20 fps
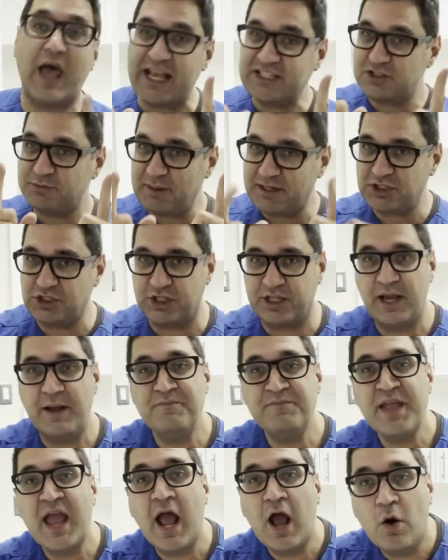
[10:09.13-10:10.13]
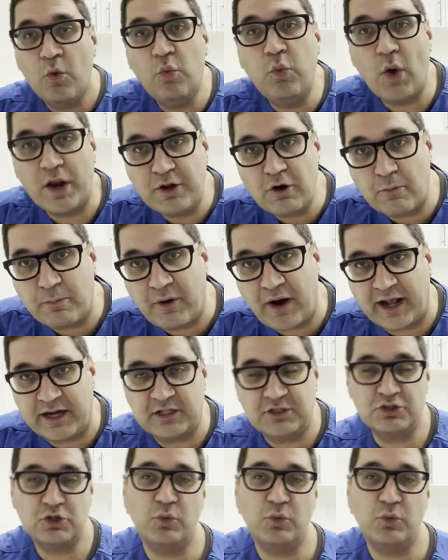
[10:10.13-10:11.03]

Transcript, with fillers: especially when you're pregnant.